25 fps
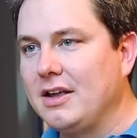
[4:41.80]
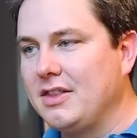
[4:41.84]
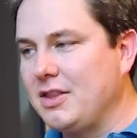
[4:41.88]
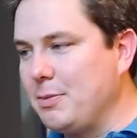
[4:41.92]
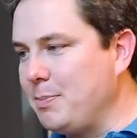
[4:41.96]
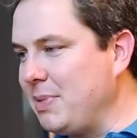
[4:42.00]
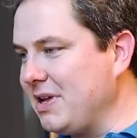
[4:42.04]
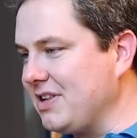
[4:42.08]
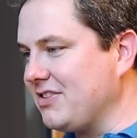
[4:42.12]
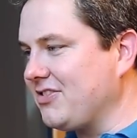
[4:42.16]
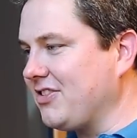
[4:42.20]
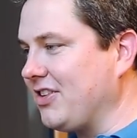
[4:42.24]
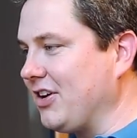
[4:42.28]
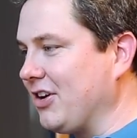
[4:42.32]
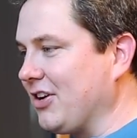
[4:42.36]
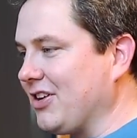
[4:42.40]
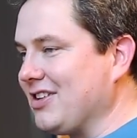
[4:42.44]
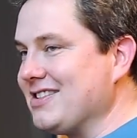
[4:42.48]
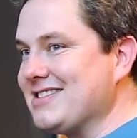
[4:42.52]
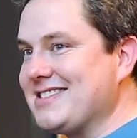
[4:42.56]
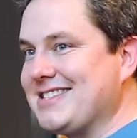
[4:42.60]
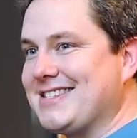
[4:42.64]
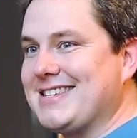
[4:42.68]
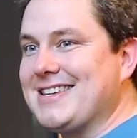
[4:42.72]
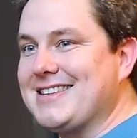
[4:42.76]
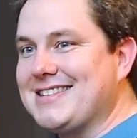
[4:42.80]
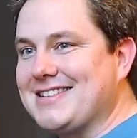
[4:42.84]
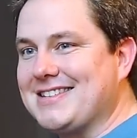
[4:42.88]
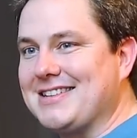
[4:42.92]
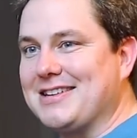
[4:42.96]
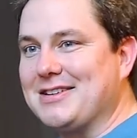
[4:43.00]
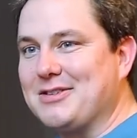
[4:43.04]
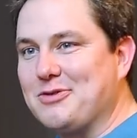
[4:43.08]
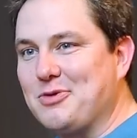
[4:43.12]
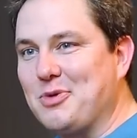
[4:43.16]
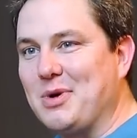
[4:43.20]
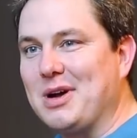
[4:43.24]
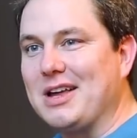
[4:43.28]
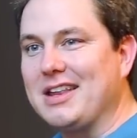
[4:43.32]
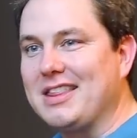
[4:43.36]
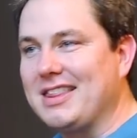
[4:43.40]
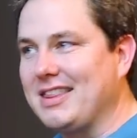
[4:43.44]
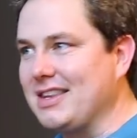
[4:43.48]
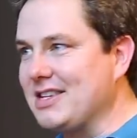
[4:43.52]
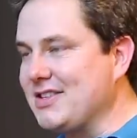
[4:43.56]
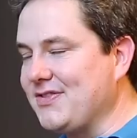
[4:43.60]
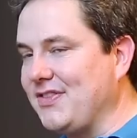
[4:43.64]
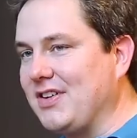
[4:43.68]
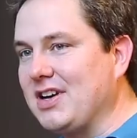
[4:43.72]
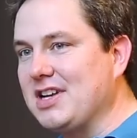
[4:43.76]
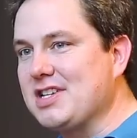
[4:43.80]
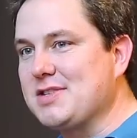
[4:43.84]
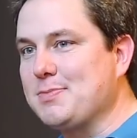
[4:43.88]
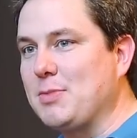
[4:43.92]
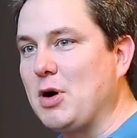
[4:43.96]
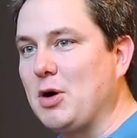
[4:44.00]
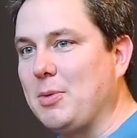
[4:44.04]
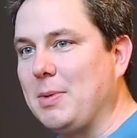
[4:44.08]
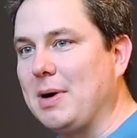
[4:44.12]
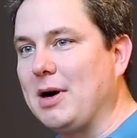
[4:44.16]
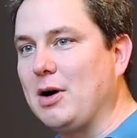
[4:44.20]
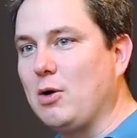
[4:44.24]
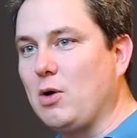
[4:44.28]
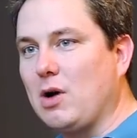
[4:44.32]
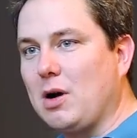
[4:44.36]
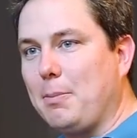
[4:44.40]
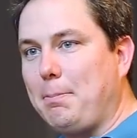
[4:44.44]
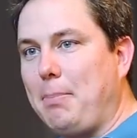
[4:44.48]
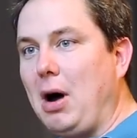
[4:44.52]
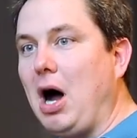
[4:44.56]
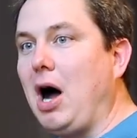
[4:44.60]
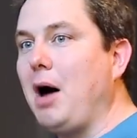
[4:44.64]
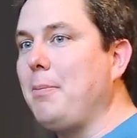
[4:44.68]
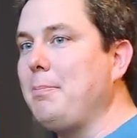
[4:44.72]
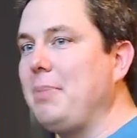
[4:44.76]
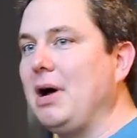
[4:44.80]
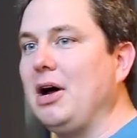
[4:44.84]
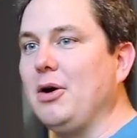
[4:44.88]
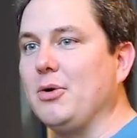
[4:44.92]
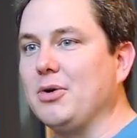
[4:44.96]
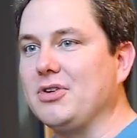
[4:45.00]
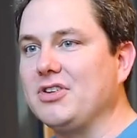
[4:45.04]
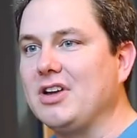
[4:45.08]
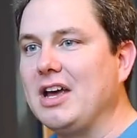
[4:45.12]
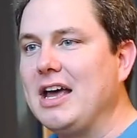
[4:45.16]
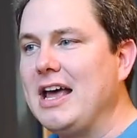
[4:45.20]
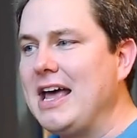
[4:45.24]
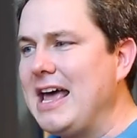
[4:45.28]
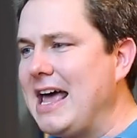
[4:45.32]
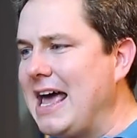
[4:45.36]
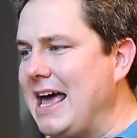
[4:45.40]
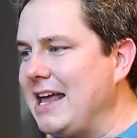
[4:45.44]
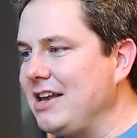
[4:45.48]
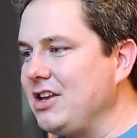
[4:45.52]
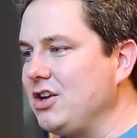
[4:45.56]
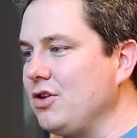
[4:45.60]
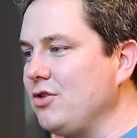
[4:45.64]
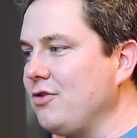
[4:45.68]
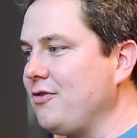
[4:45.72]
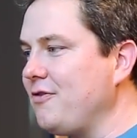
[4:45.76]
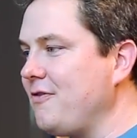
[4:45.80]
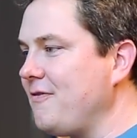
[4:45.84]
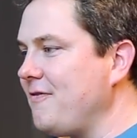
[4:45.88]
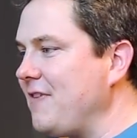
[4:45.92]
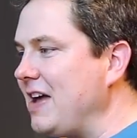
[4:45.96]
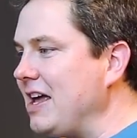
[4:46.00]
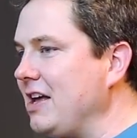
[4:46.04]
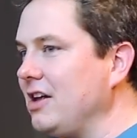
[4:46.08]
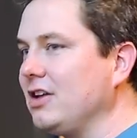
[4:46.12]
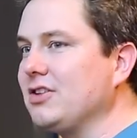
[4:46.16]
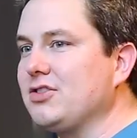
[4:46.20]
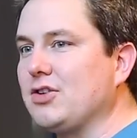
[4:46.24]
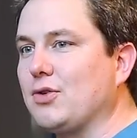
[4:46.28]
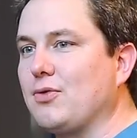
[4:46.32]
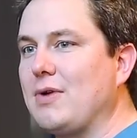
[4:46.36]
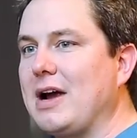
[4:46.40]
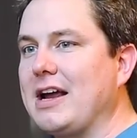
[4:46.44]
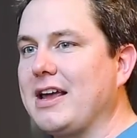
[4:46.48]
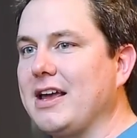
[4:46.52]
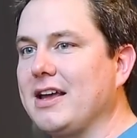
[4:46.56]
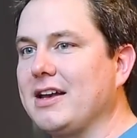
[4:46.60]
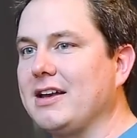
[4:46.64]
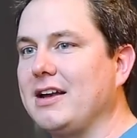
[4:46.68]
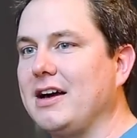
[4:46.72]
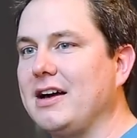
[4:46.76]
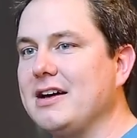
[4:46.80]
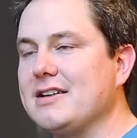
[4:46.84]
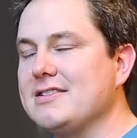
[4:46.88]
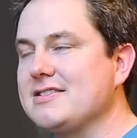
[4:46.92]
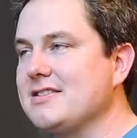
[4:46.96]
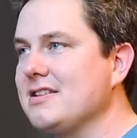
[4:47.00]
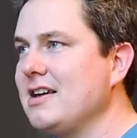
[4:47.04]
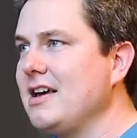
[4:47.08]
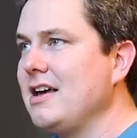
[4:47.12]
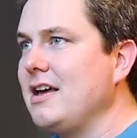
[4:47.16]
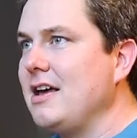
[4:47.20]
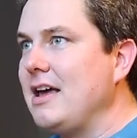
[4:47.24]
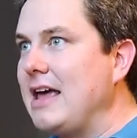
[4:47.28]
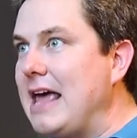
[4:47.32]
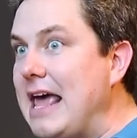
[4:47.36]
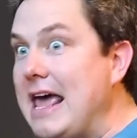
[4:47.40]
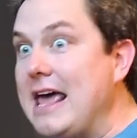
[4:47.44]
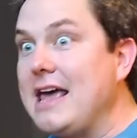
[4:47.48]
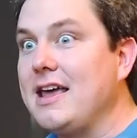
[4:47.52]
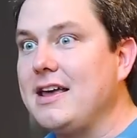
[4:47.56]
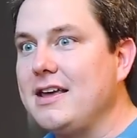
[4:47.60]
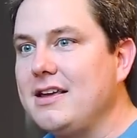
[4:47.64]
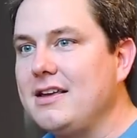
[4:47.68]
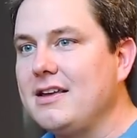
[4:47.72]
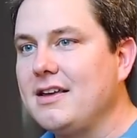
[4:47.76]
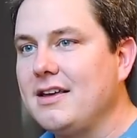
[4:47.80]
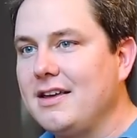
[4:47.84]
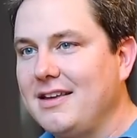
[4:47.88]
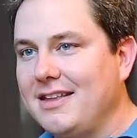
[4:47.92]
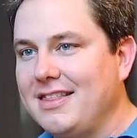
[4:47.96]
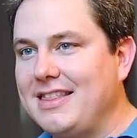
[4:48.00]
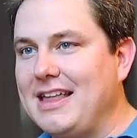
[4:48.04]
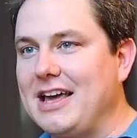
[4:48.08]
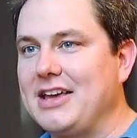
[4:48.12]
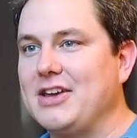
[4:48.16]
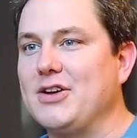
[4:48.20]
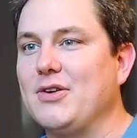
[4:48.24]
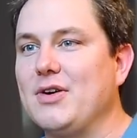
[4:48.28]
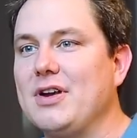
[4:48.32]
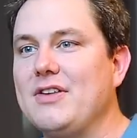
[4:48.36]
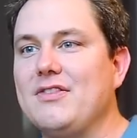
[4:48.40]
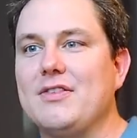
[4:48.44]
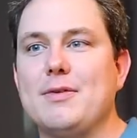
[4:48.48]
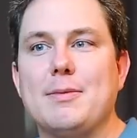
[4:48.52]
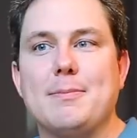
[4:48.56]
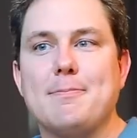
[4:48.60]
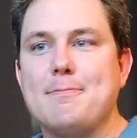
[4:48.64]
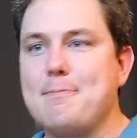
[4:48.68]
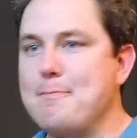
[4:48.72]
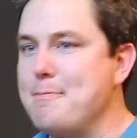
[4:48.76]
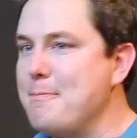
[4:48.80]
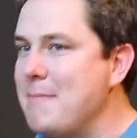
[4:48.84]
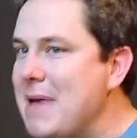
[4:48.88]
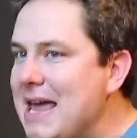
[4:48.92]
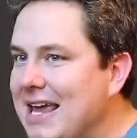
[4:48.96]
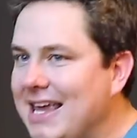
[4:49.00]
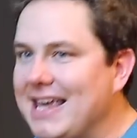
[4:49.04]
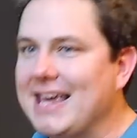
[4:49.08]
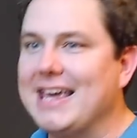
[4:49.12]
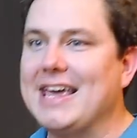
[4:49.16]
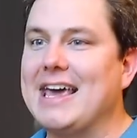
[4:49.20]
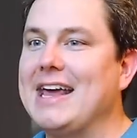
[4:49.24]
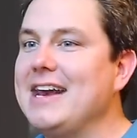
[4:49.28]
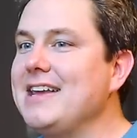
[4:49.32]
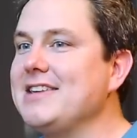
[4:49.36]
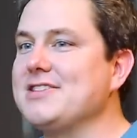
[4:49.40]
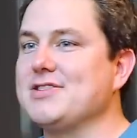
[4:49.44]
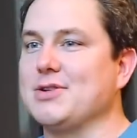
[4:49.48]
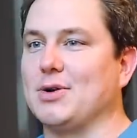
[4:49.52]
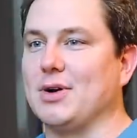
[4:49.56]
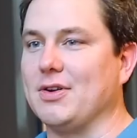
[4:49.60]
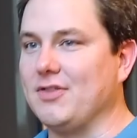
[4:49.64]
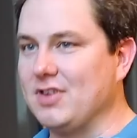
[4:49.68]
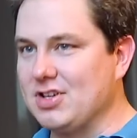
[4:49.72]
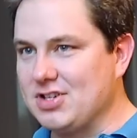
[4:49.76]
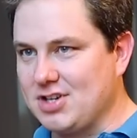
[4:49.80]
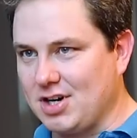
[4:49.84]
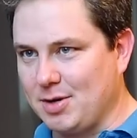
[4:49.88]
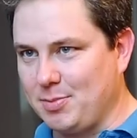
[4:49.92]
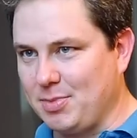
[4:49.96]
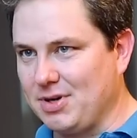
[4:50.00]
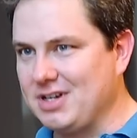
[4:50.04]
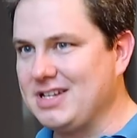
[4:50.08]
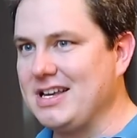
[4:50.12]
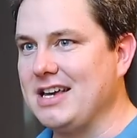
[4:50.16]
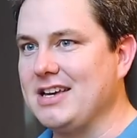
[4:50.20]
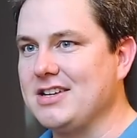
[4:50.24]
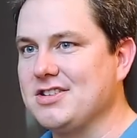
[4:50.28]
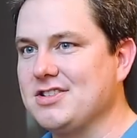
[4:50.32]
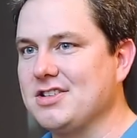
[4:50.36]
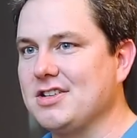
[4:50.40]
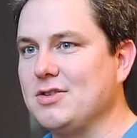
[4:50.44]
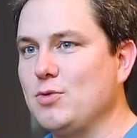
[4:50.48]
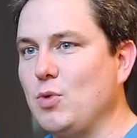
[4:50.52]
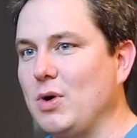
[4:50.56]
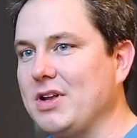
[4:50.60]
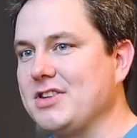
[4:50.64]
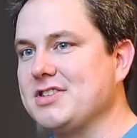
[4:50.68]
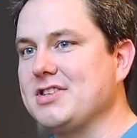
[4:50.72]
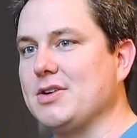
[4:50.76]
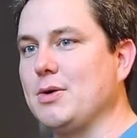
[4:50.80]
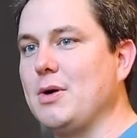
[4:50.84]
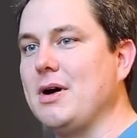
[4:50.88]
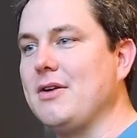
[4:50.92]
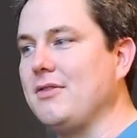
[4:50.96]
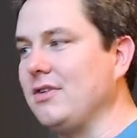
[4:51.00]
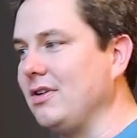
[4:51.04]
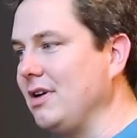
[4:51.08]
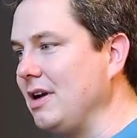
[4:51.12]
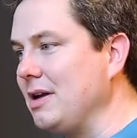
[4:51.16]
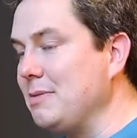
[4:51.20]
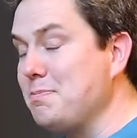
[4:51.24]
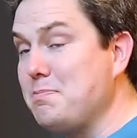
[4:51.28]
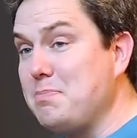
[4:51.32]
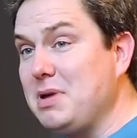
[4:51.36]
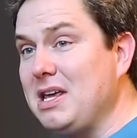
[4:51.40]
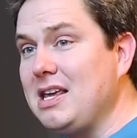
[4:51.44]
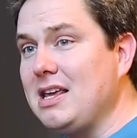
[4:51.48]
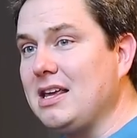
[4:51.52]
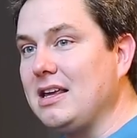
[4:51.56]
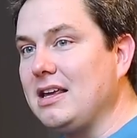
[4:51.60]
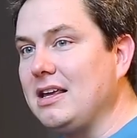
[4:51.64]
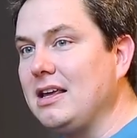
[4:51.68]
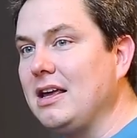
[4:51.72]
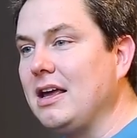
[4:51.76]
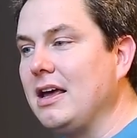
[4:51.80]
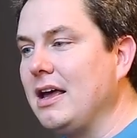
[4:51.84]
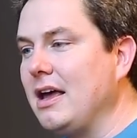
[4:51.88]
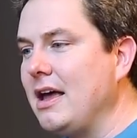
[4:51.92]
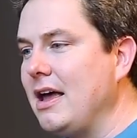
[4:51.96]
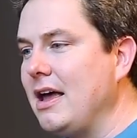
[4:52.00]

The bits that are consistent with it's fun to smoke marijuana pop out. And you fail to recognize A, that you're even making any sort of interpretation whatsoever, and B,